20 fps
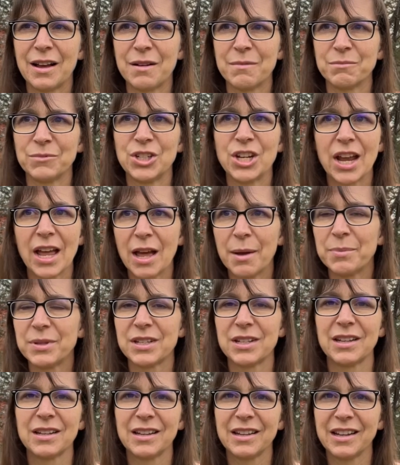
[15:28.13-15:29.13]

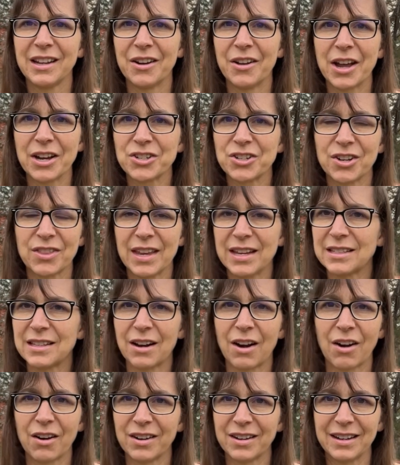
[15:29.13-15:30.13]
chips, extra things that
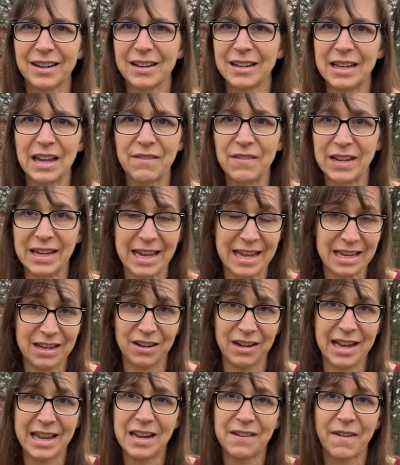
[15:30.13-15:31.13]
aren't giving
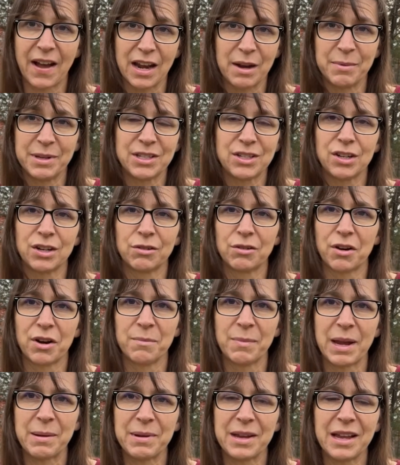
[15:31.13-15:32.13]
any vitamins to your growing
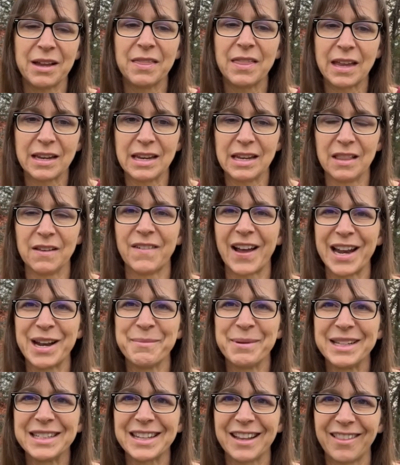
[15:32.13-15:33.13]
baby, and they need the
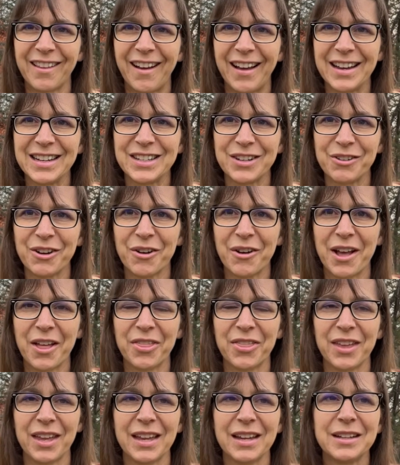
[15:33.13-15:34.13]
vitamins a lot to grow
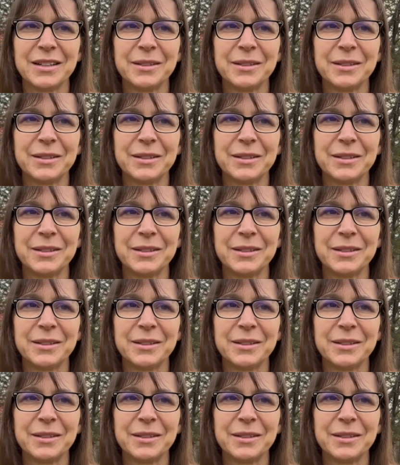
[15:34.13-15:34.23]
healthy.